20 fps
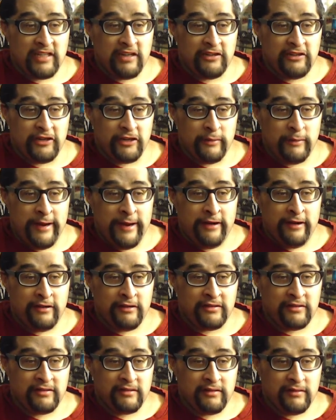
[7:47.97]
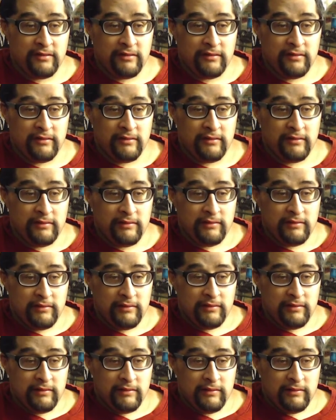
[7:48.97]
the Terminators. Apocalypse means
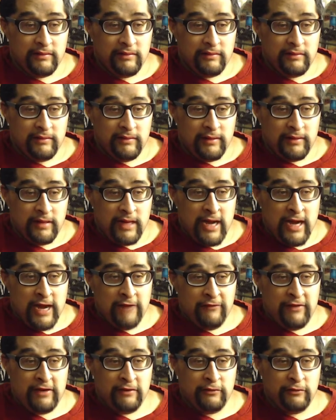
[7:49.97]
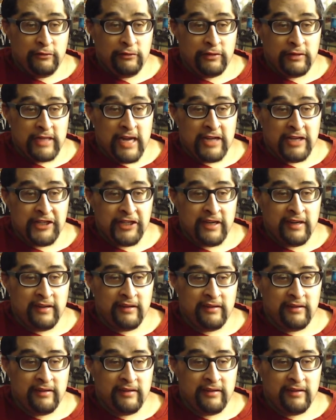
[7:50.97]
to destroy this world. I haven't knew that yet.